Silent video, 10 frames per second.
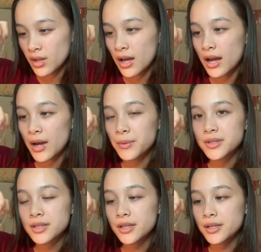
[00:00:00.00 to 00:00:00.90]
I was
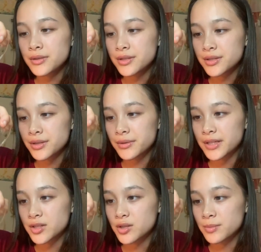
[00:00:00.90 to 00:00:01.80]
gonna use a
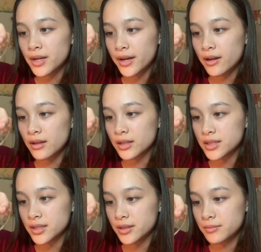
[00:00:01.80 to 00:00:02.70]
syringe, but I got
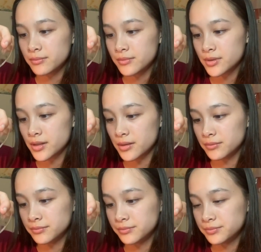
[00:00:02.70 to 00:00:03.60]
lazy, so
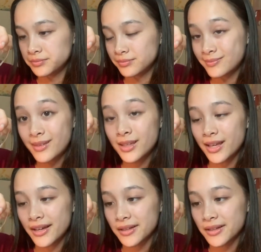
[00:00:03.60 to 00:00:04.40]
yeah.